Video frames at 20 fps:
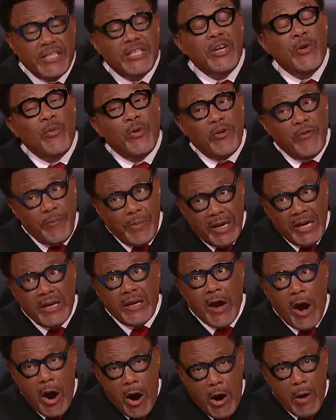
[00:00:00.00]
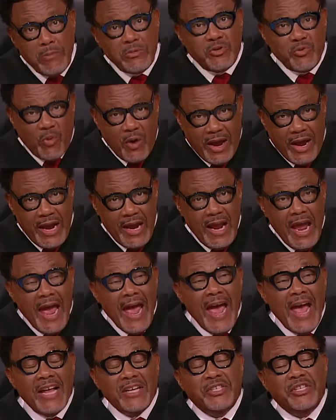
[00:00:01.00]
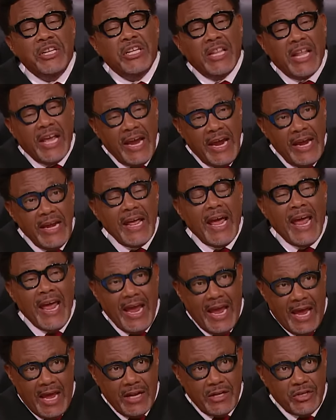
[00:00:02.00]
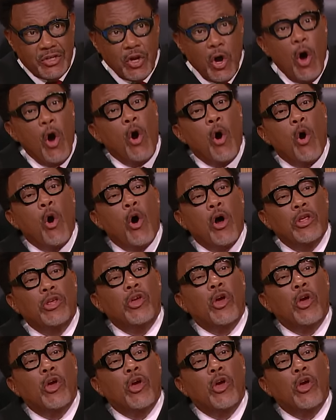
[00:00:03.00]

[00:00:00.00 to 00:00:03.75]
she would have been in harm's way had she laid hands on